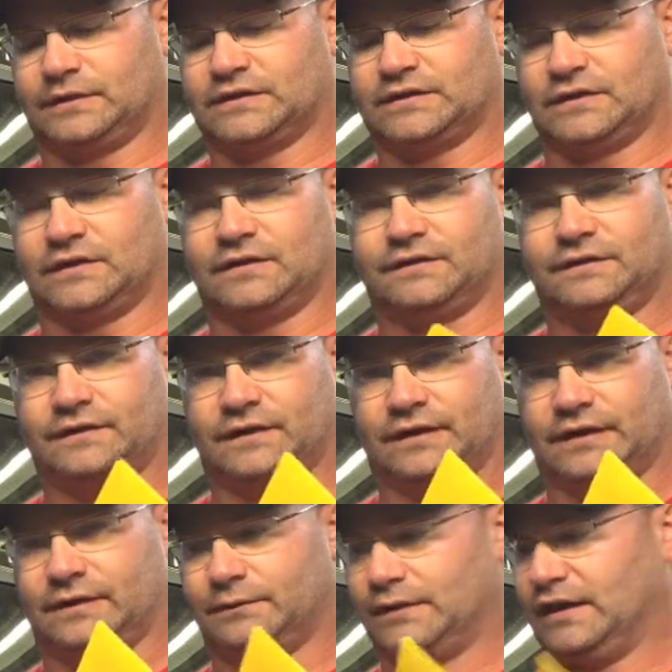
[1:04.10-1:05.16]
myself,
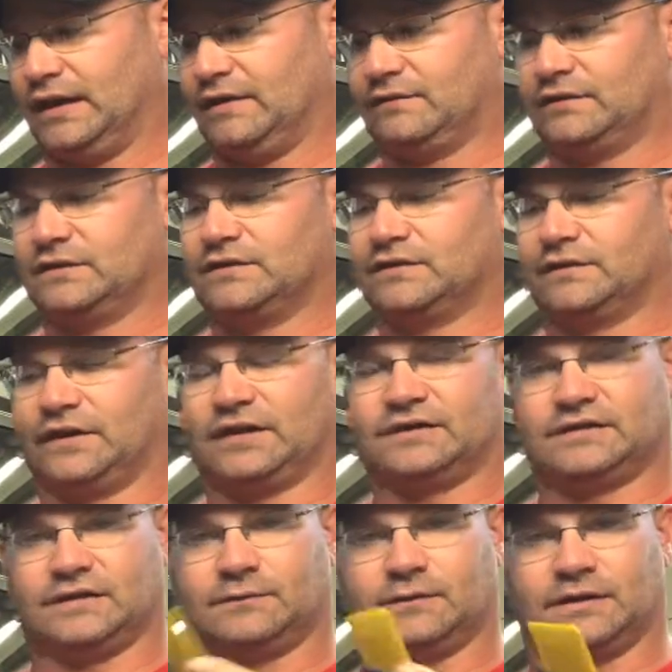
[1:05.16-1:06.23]
we have these
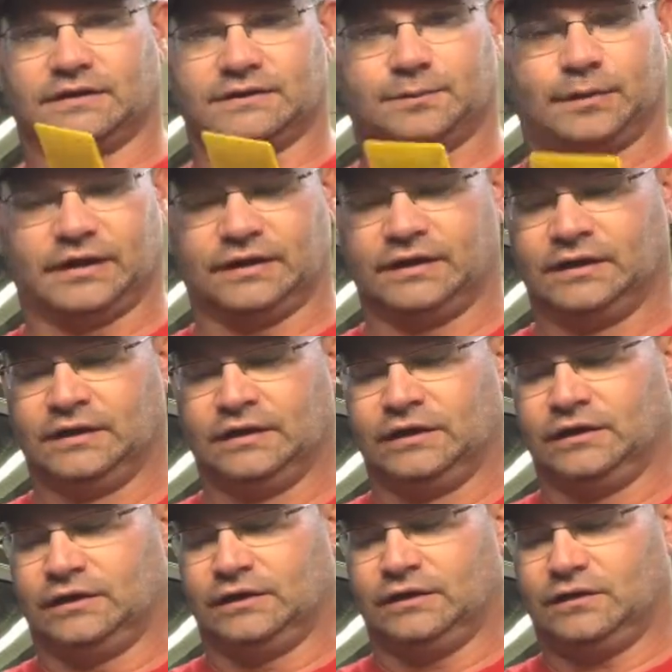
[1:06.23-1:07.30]
fancy ones, but
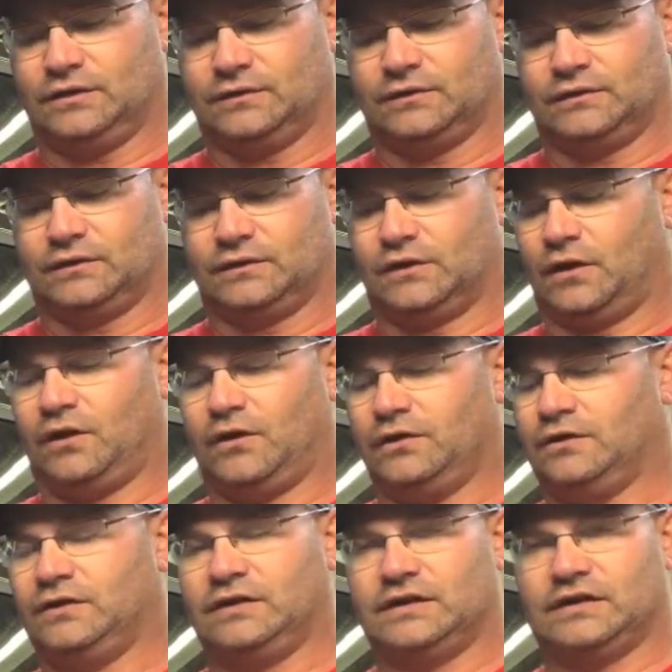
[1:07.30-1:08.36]
you don't. All
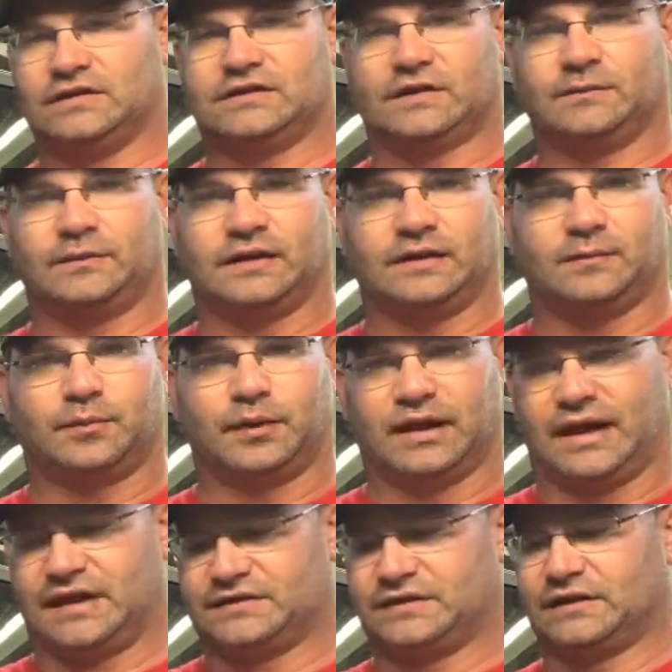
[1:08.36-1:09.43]
you need is something
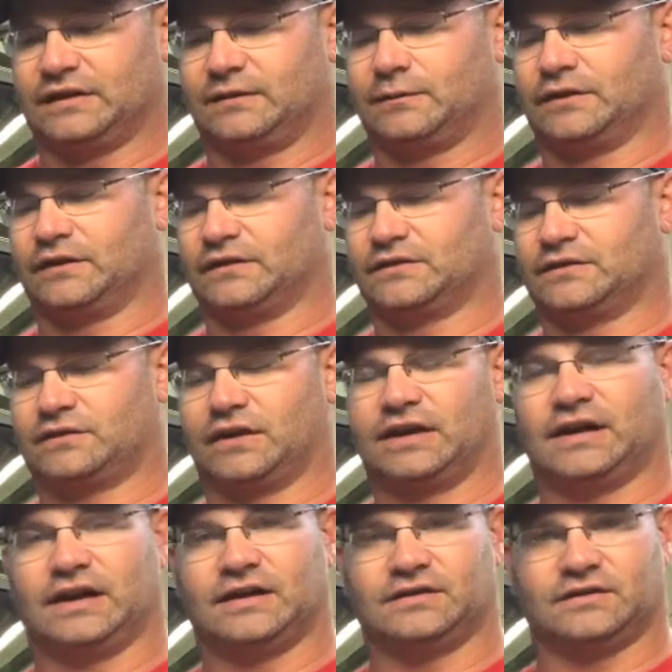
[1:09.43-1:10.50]
plastic with a
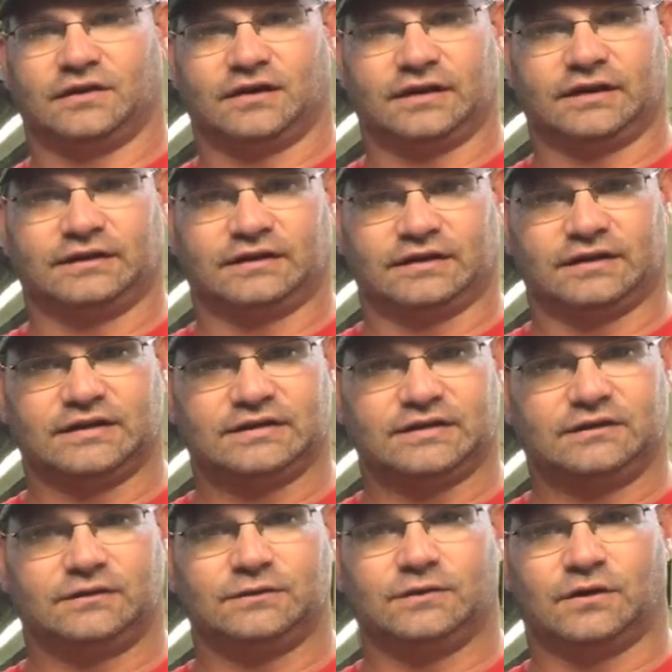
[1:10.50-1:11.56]
straight edge on it that
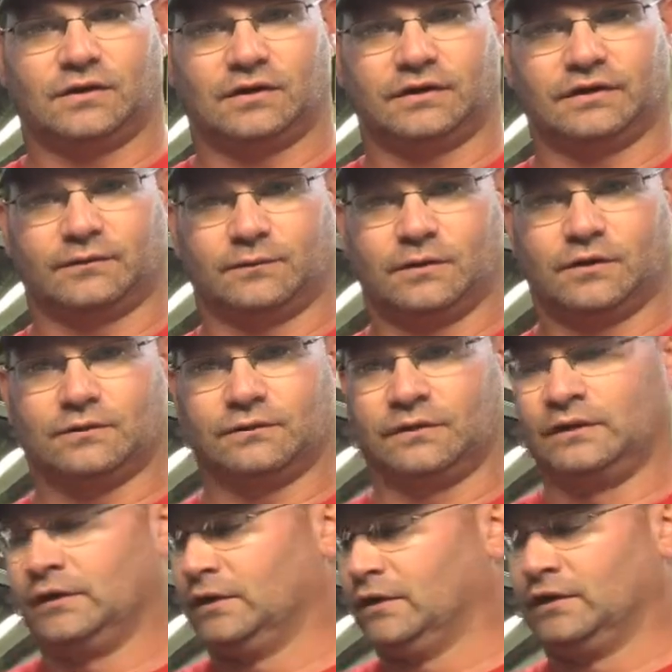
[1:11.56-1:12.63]
isn't too hard, that won't
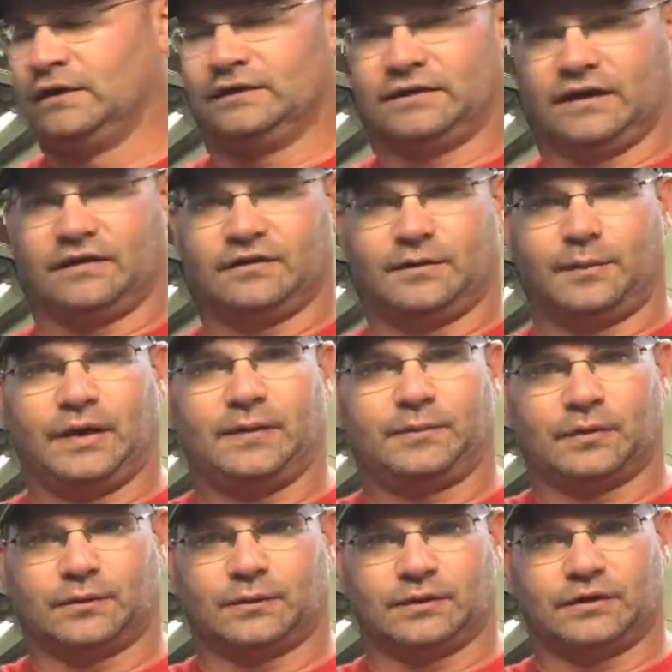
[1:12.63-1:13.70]
tear the
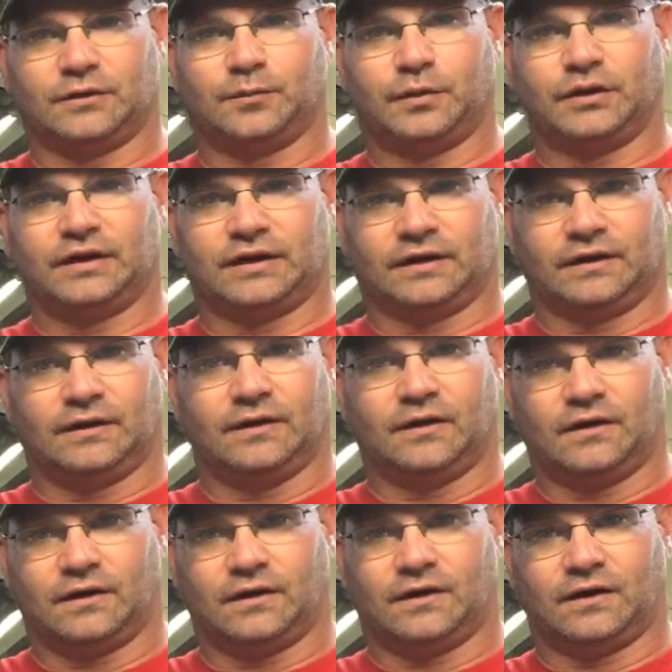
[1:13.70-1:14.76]
paper when you're putting
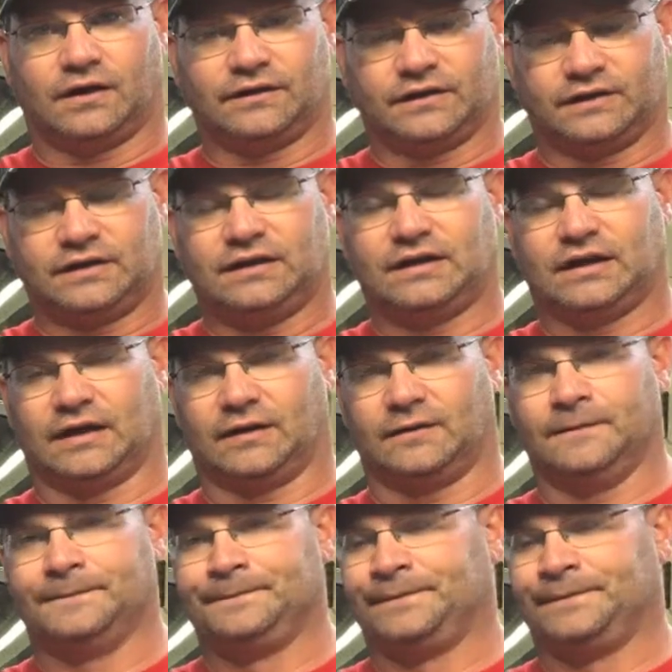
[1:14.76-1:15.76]
on the decal.